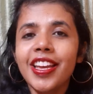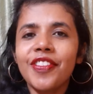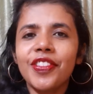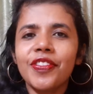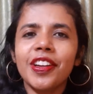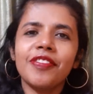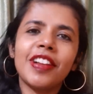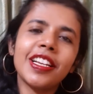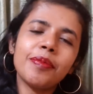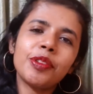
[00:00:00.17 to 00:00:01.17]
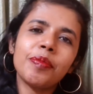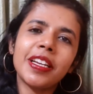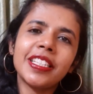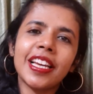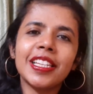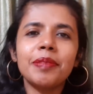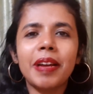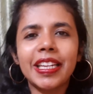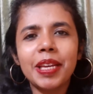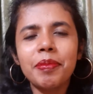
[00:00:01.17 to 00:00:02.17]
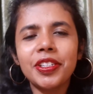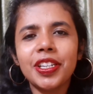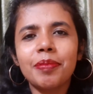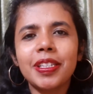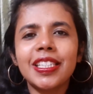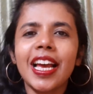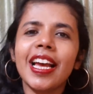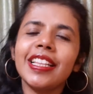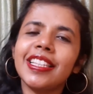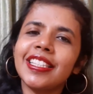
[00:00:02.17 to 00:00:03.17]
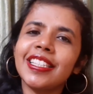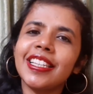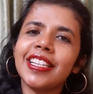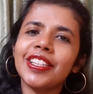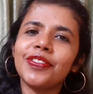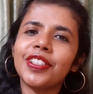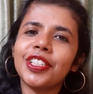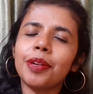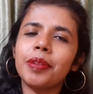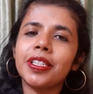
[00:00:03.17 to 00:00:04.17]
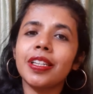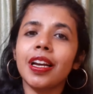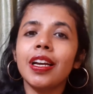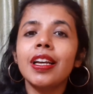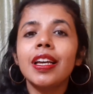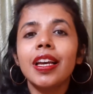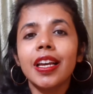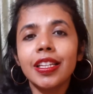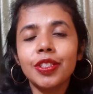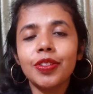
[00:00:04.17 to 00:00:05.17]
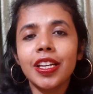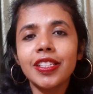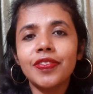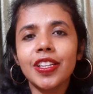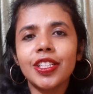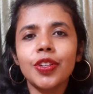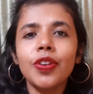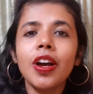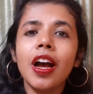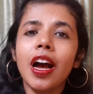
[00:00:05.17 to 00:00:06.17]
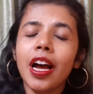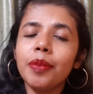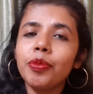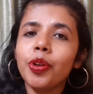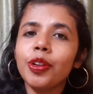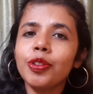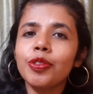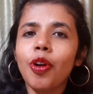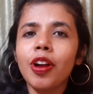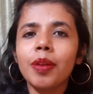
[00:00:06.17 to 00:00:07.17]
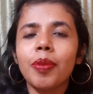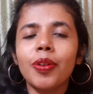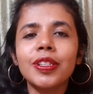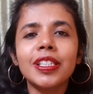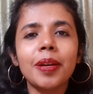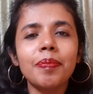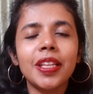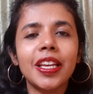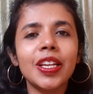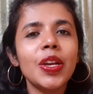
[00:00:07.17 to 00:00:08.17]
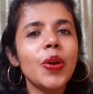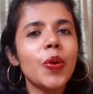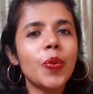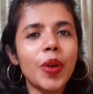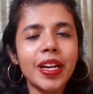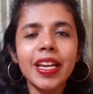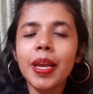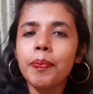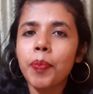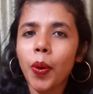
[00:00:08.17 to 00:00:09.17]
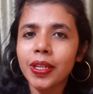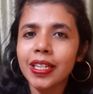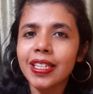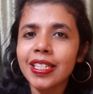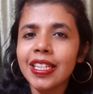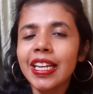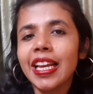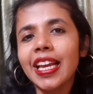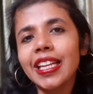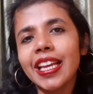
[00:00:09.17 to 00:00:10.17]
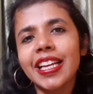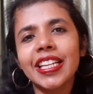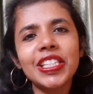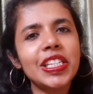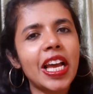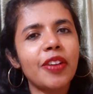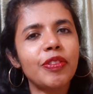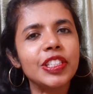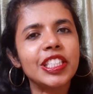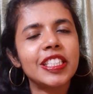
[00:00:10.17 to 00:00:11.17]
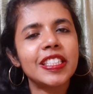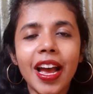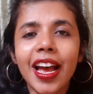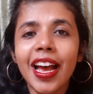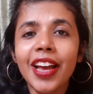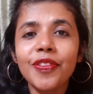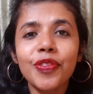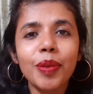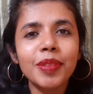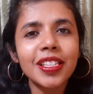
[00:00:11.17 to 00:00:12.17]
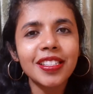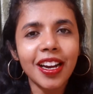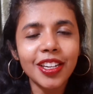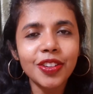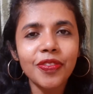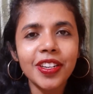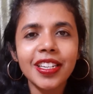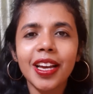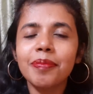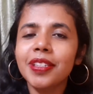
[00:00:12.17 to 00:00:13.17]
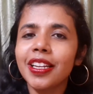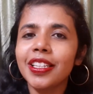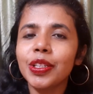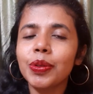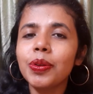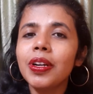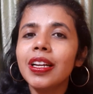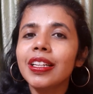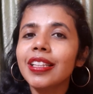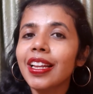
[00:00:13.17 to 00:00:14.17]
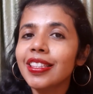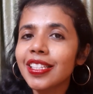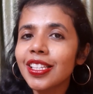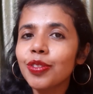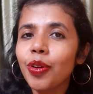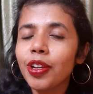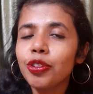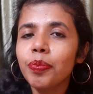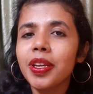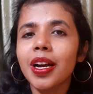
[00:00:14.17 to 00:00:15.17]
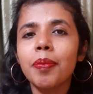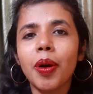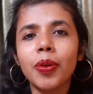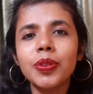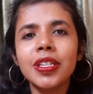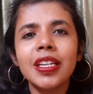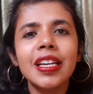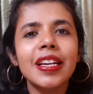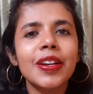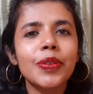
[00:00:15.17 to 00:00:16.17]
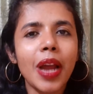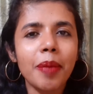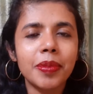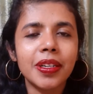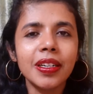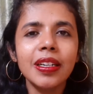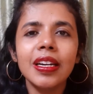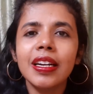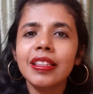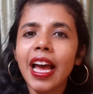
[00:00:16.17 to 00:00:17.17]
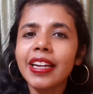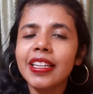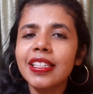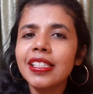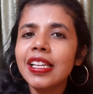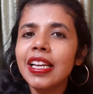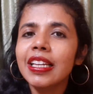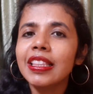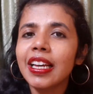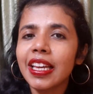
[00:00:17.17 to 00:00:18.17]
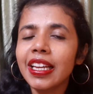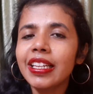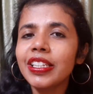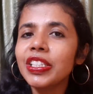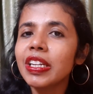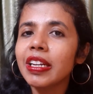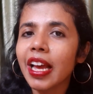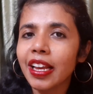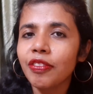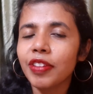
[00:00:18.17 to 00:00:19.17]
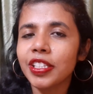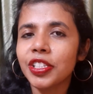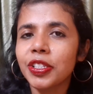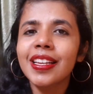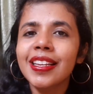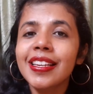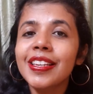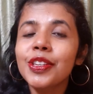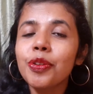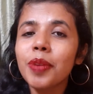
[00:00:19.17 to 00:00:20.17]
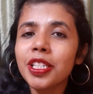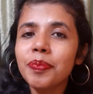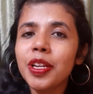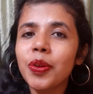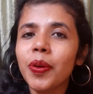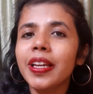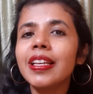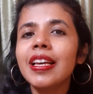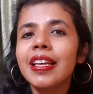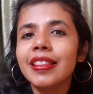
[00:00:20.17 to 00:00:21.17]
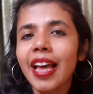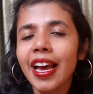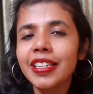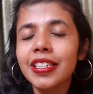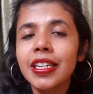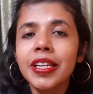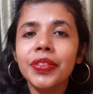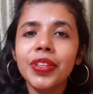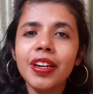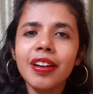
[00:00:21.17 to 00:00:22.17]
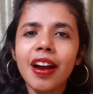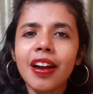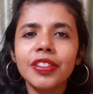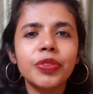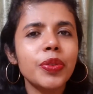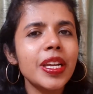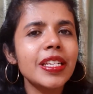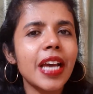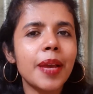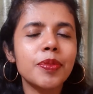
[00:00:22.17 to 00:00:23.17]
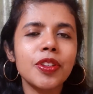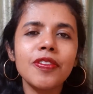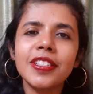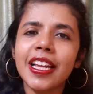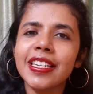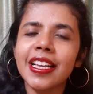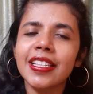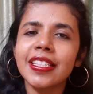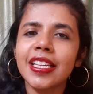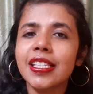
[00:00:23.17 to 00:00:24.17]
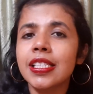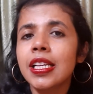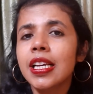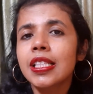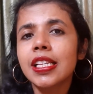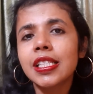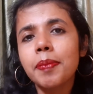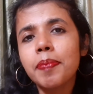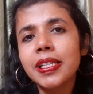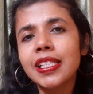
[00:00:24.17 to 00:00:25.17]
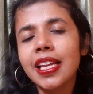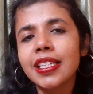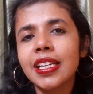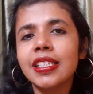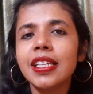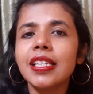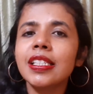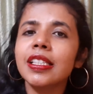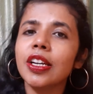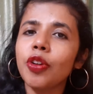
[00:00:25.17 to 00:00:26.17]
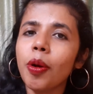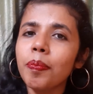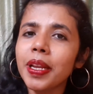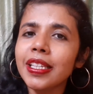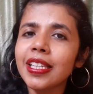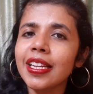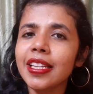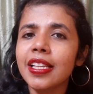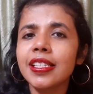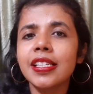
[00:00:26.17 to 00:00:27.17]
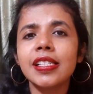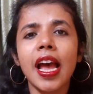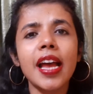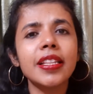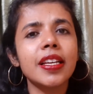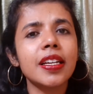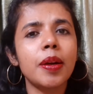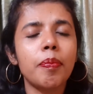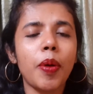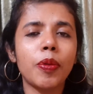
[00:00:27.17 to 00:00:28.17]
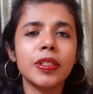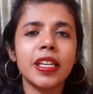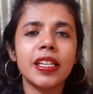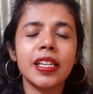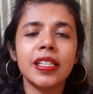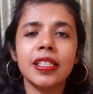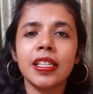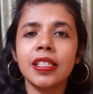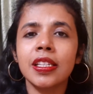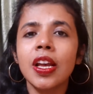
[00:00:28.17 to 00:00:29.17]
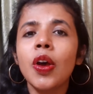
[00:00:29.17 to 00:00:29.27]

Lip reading: everyone, welcome to my channel. My name is Sharmistha and this is English with Sharmistha. In today's video, I am going to talk about something very important in English language. And from the start of it, I am telling you that this is going to be about grammar, that is the English language. You must be knowing that there are three types of sentences: the simple sentences, the complex sentences, and the compound sentences.